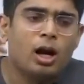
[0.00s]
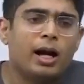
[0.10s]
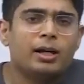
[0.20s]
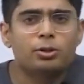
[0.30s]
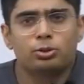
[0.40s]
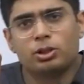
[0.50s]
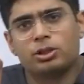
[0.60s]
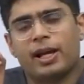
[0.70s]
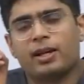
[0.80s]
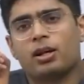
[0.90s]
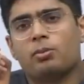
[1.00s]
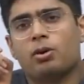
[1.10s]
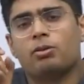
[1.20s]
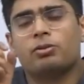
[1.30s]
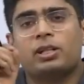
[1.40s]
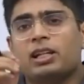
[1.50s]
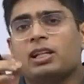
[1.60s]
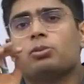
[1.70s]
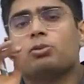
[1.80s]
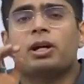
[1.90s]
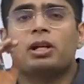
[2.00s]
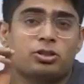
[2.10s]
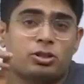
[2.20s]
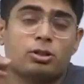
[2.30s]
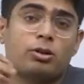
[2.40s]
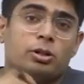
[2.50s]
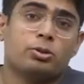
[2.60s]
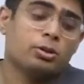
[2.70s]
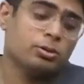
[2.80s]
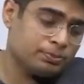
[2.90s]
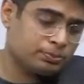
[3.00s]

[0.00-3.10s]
I drew the diagram of Delhi-Mumbai industrial corridor,